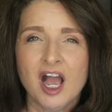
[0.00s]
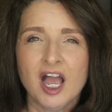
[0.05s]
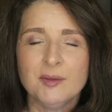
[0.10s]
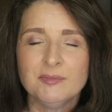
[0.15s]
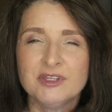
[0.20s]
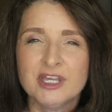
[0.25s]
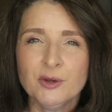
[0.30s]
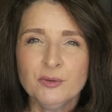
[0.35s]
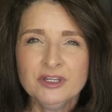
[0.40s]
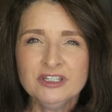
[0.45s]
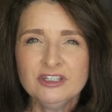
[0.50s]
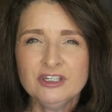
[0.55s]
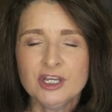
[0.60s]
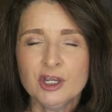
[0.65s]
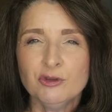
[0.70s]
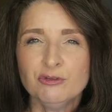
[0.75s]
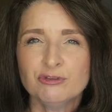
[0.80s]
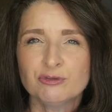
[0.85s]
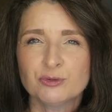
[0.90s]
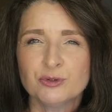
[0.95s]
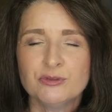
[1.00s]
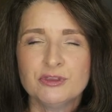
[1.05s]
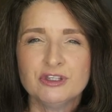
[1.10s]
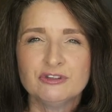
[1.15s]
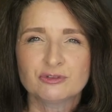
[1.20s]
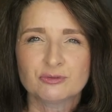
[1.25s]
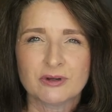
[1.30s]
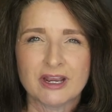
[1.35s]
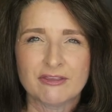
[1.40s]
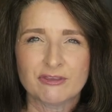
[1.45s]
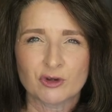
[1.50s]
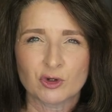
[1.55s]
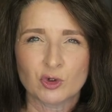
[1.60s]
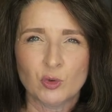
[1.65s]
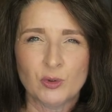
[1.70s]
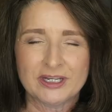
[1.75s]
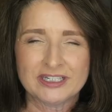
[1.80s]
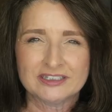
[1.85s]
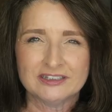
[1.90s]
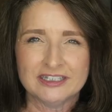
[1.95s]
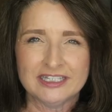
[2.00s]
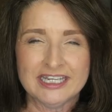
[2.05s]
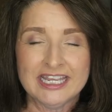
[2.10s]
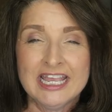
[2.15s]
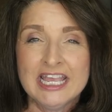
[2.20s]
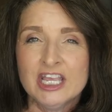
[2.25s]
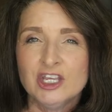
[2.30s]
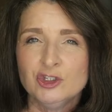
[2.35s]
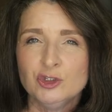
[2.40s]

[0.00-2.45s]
I'm going to go through these rather quickly.